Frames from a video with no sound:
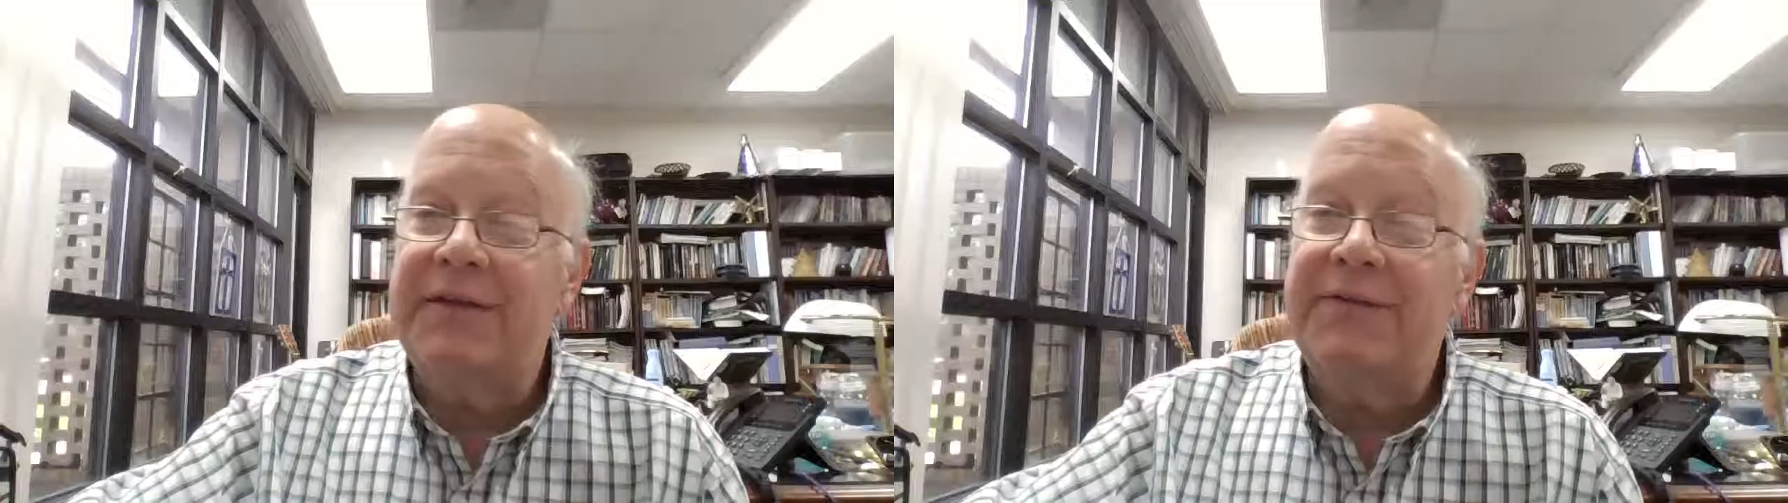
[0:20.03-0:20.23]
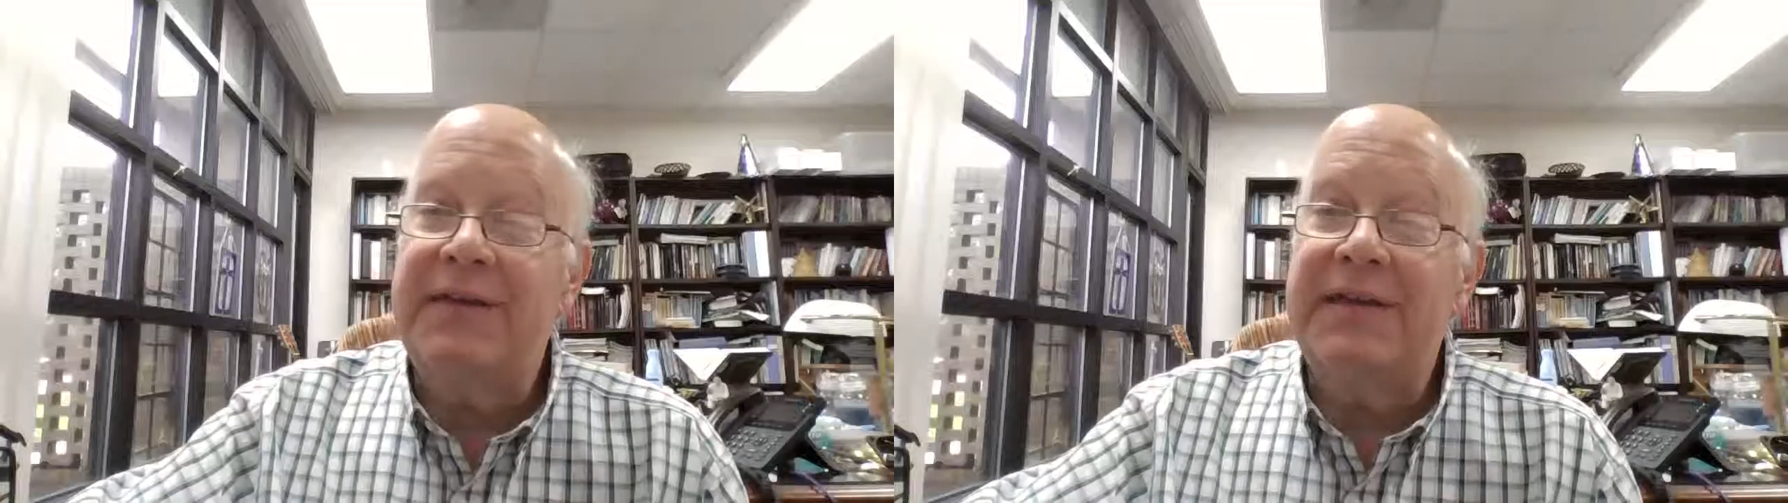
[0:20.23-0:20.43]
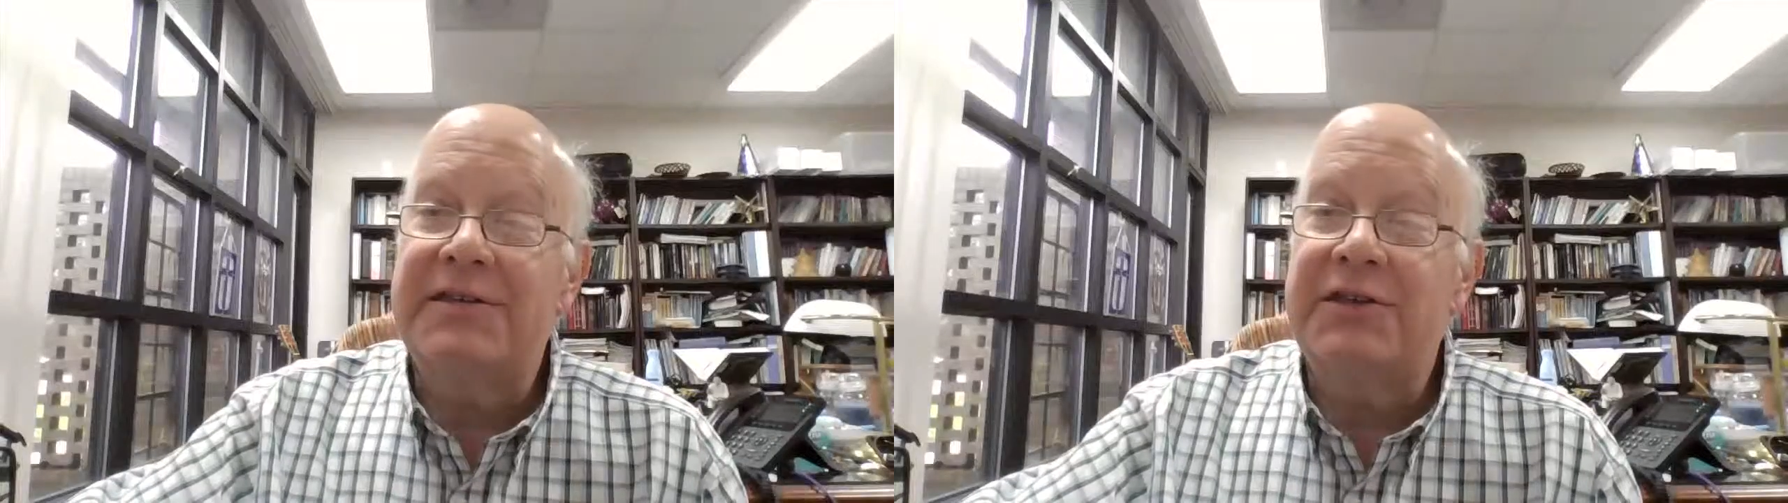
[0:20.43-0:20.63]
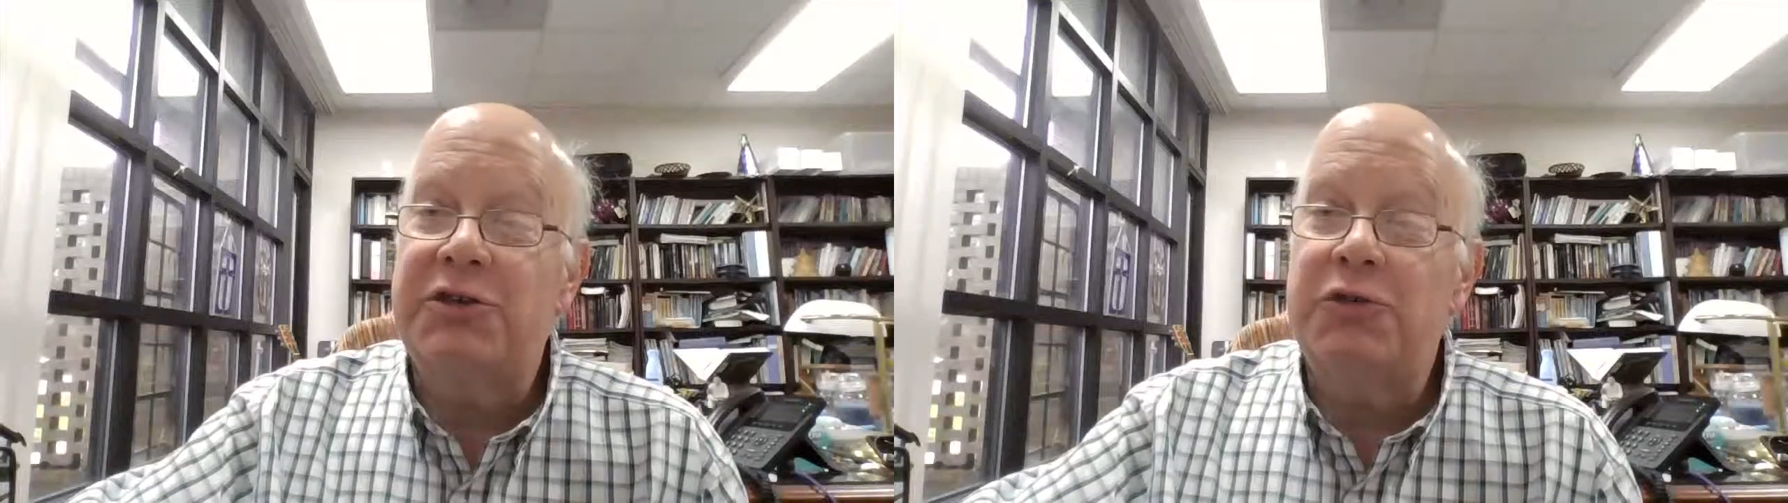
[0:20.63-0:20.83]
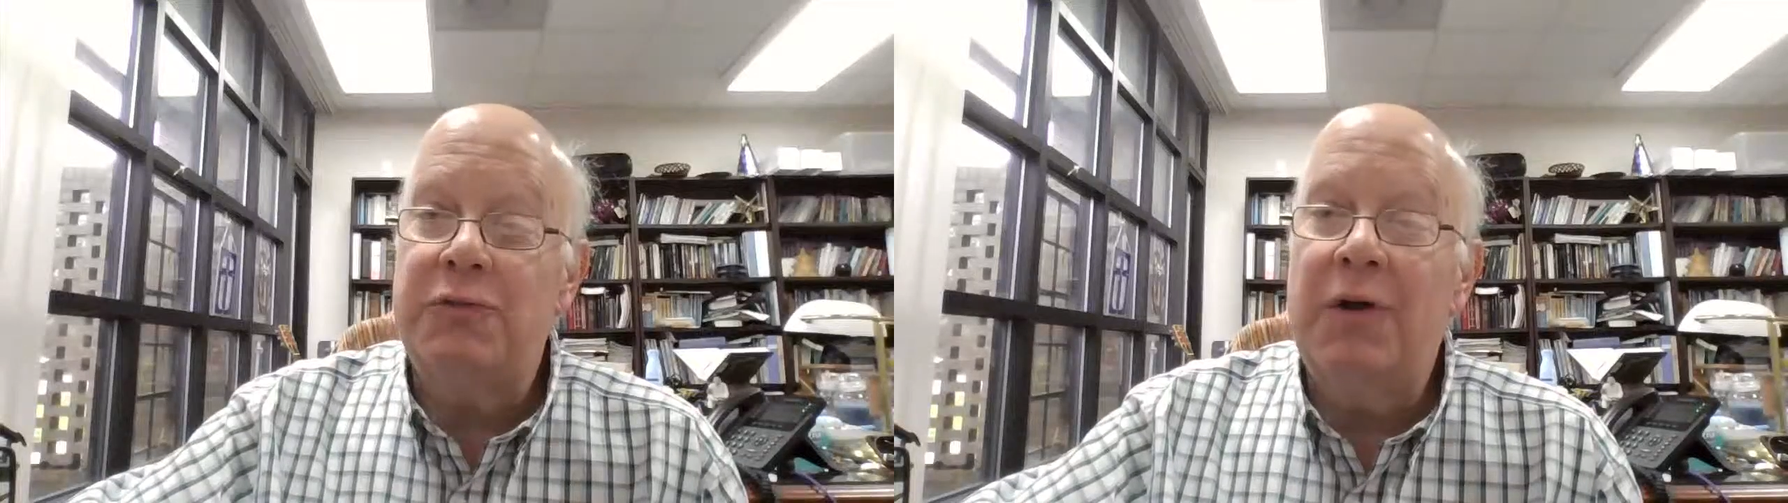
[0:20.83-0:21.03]
events
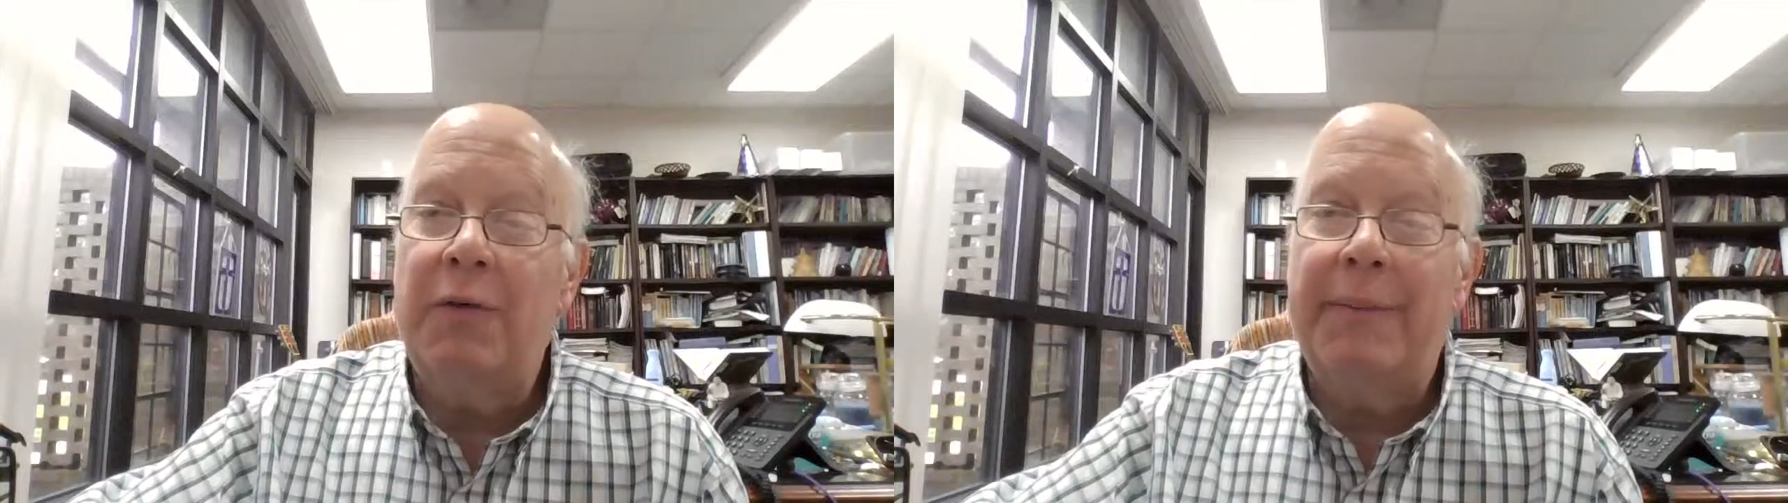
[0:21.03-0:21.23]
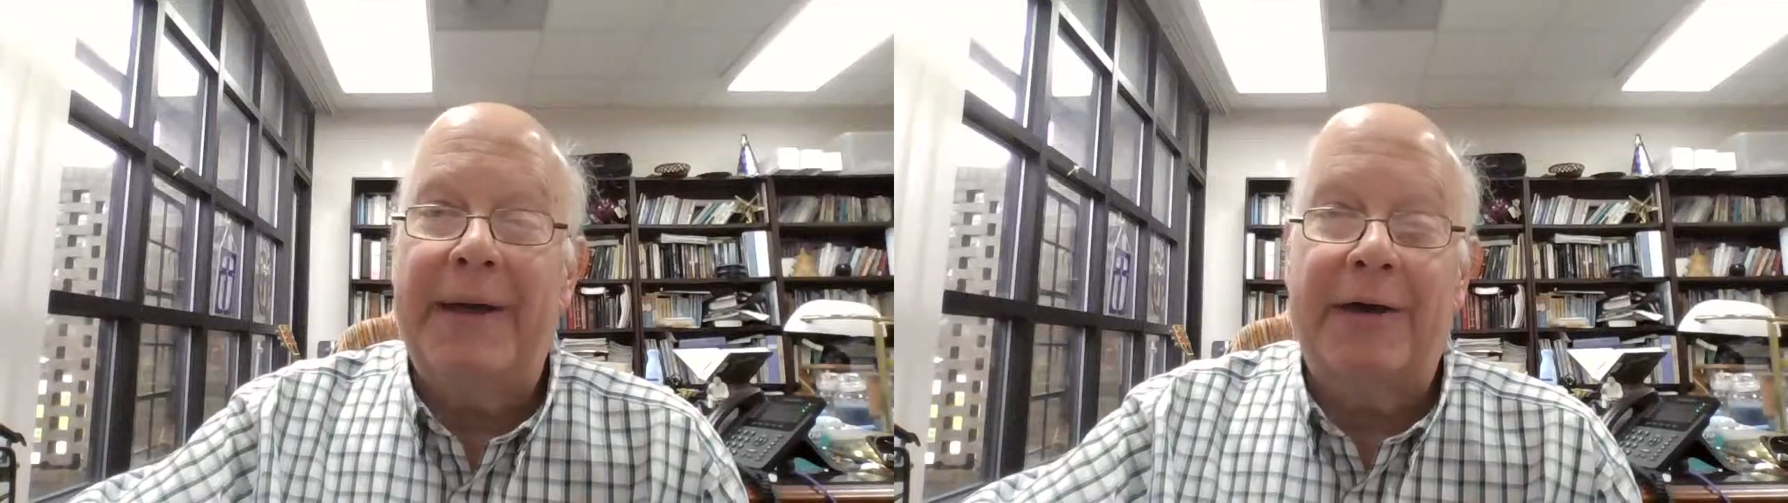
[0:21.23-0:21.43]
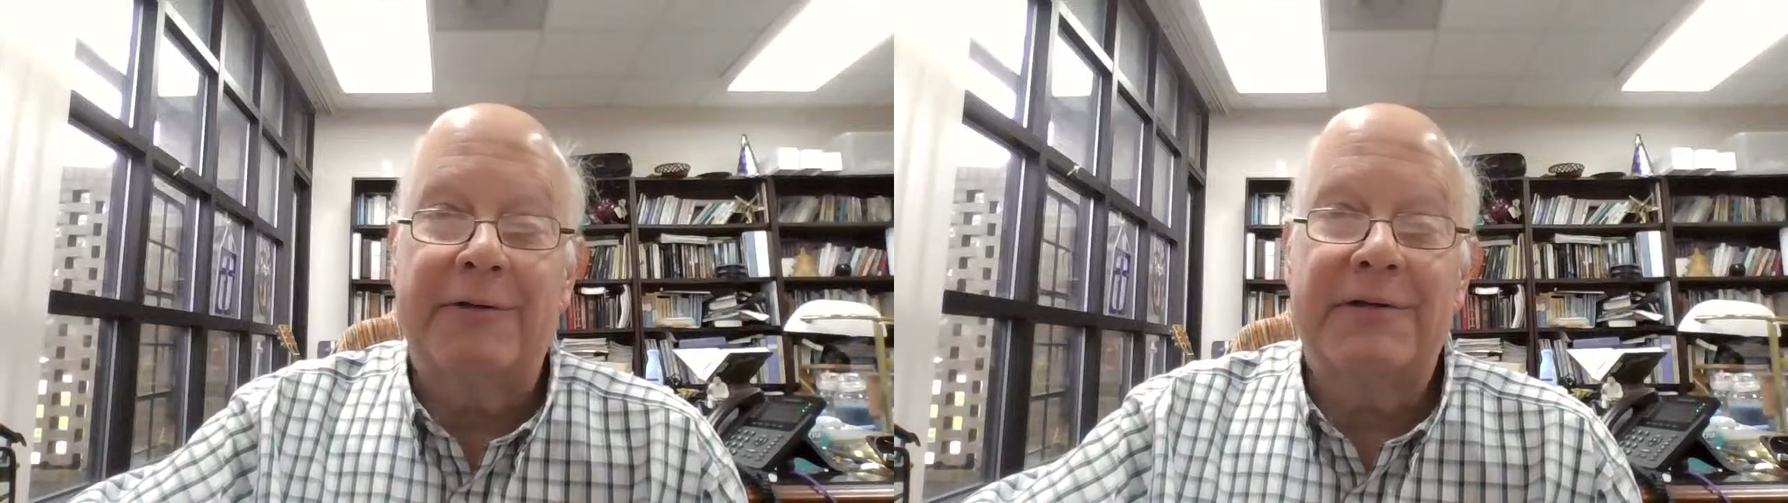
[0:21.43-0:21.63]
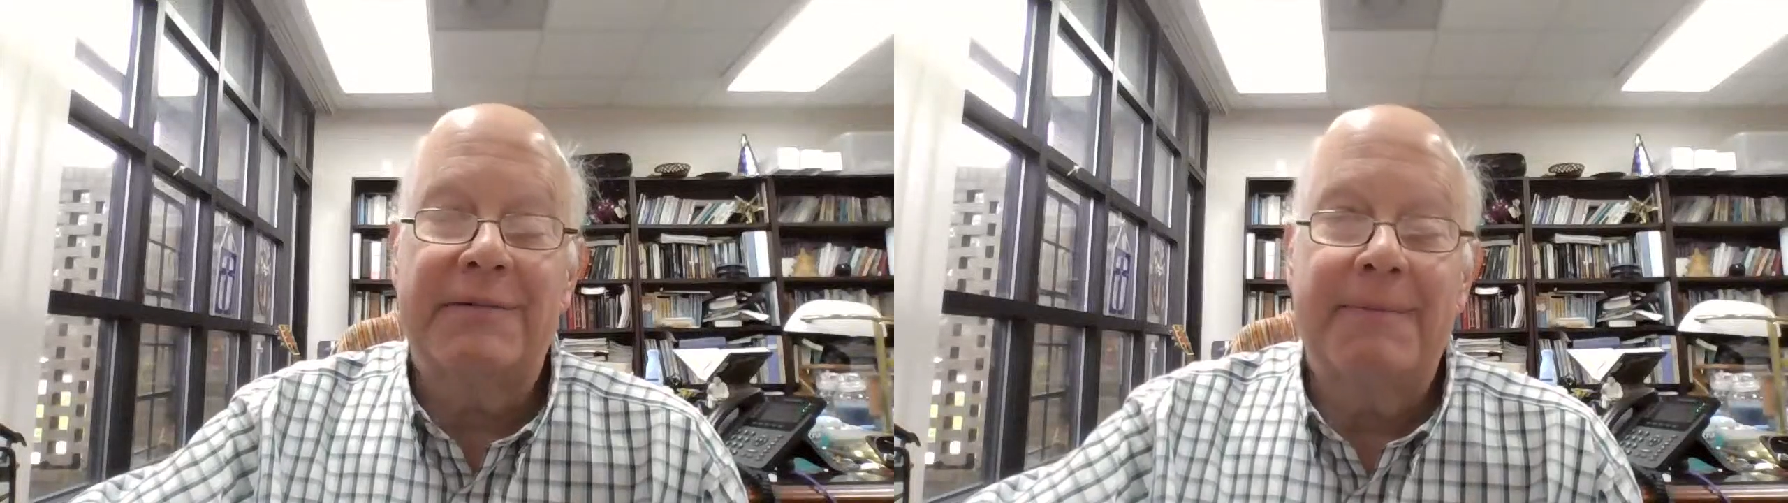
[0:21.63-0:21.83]
that you know about.